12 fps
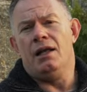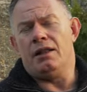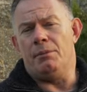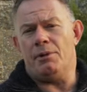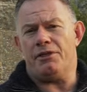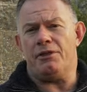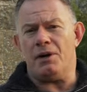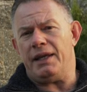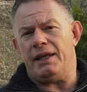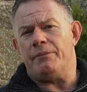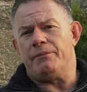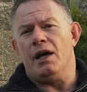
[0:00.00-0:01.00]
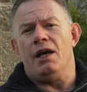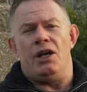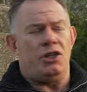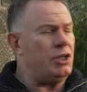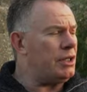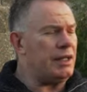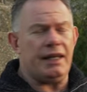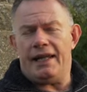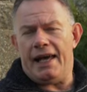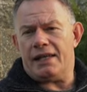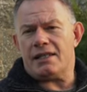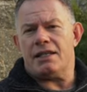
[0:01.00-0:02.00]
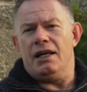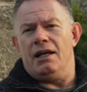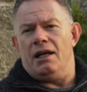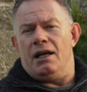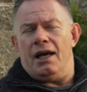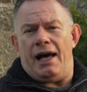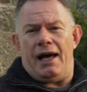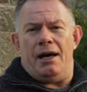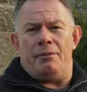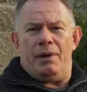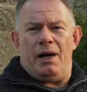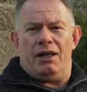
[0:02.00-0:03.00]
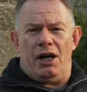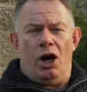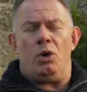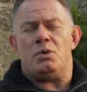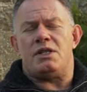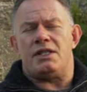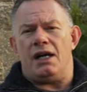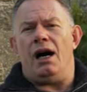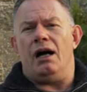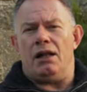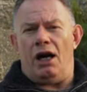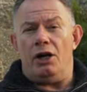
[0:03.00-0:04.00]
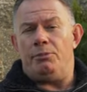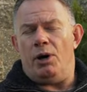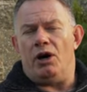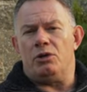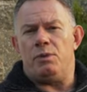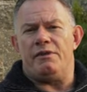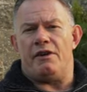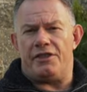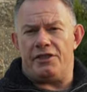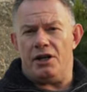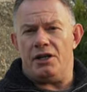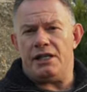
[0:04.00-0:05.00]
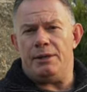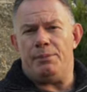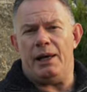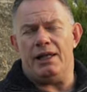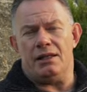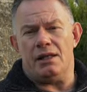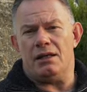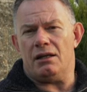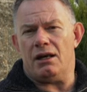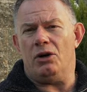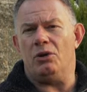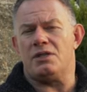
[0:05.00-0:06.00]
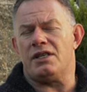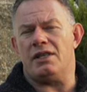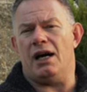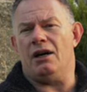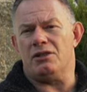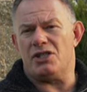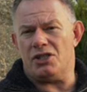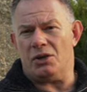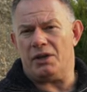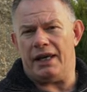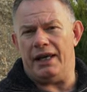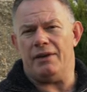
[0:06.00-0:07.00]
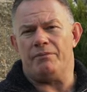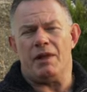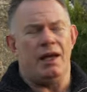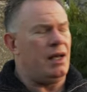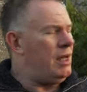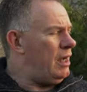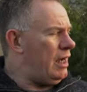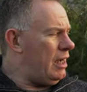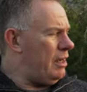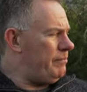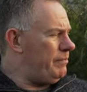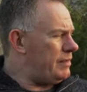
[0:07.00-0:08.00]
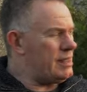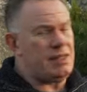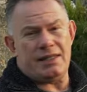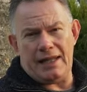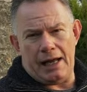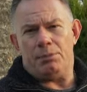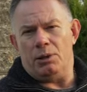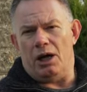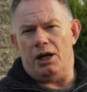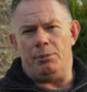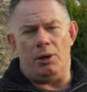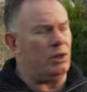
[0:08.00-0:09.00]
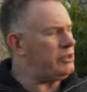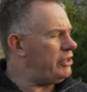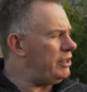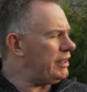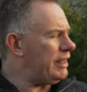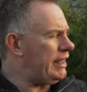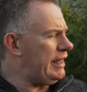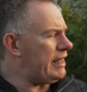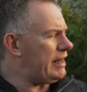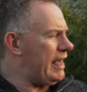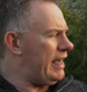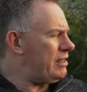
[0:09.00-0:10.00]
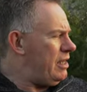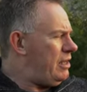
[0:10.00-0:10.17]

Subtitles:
Number three, you can connect an old style iPod with a 30 pin old style socket. This is an Apple iPod. You can connect that